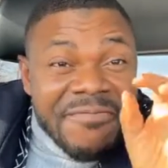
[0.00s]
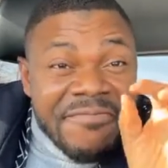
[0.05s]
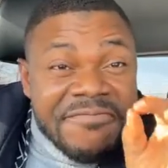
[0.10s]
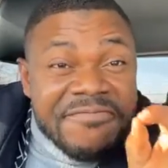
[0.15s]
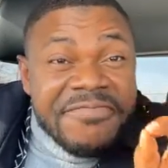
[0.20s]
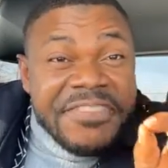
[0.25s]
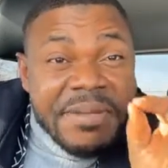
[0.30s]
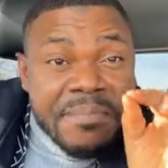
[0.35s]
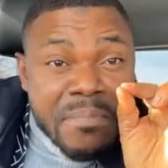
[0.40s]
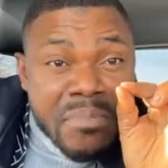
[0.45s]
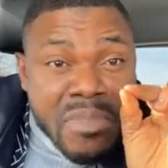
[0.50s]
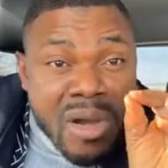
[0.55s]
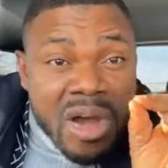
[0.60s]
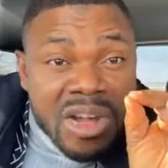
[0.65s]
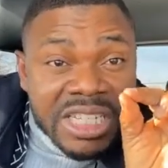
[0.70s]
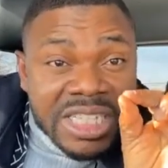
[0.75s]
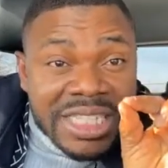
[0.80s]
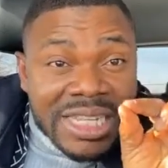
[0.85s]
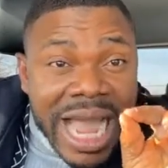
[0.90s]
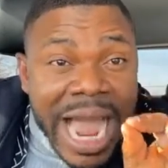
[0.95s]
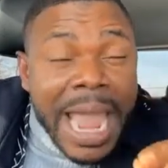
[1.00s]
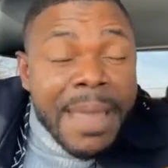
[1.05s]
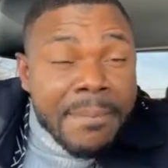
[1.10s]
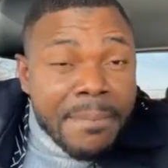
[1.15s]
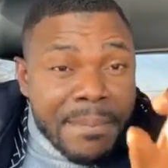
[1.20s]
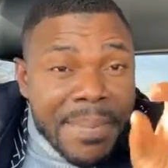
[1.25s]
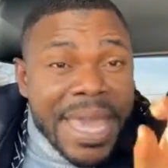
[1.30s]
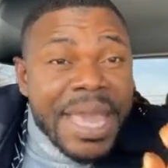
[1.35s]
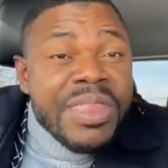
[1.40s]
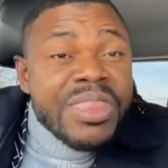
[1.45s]
every month
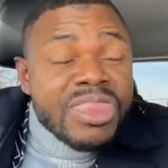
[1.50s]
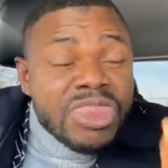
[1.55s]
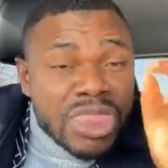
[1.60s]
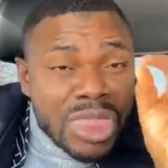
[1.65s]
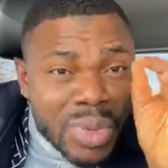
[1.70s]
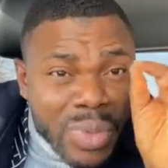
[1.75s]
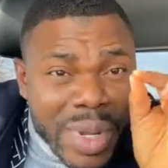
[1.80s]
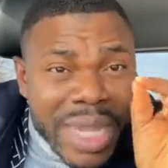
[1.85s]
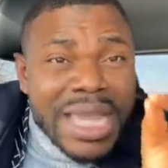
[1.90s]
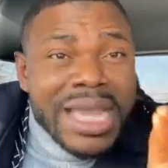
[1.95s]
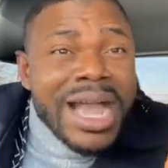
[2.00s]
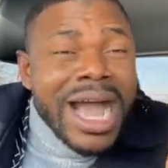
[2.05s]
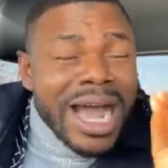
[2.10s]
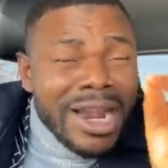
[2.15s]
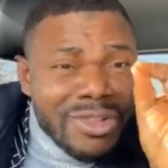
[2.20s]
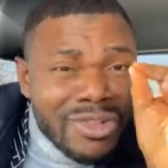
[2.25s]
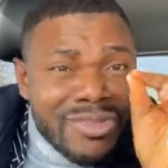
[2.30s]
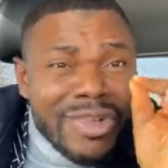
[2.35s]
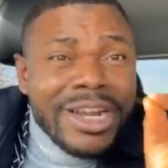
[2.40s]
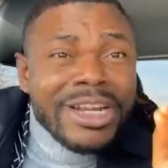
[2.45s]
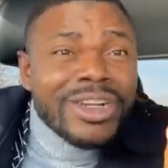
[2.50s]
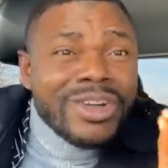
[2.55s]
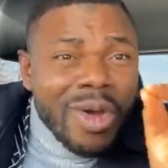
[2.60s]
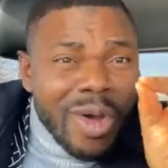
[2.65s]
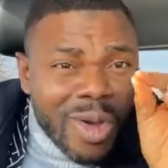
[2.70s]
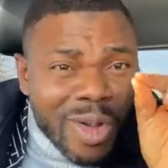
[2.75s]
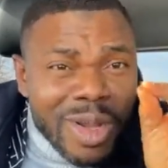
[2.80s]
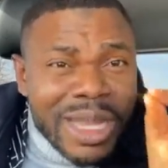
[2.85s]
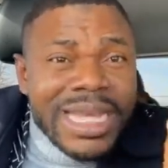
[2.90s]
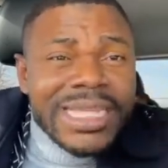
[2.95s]
I pay
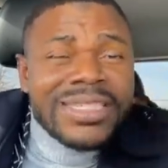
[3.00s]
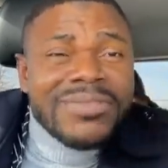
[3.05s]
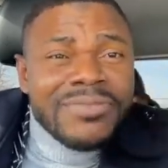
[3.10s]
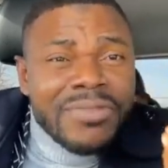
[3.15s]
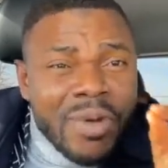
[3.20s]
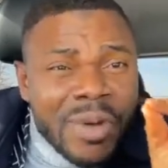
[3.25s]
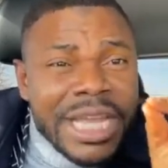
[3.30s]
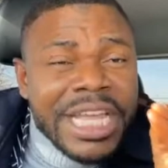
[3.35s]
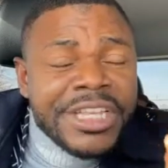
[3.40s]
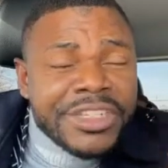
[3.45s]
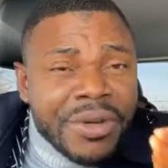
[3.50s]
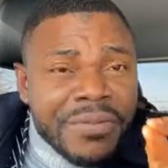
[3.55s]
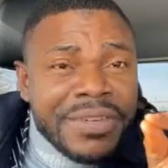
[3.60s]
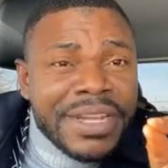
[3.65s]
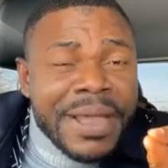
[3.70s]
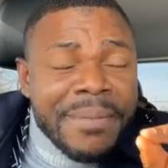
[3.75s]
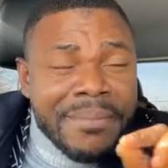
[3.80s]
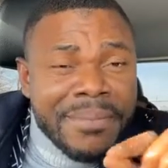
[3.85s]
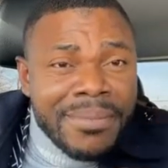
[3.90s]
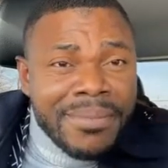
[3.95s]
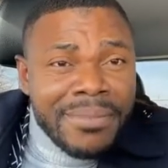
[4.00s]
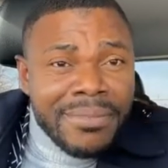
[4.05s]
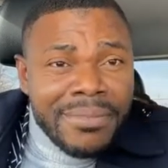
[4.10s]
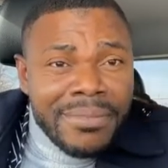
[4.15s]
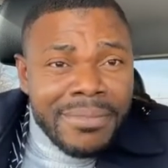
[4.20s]
$300 for each of them.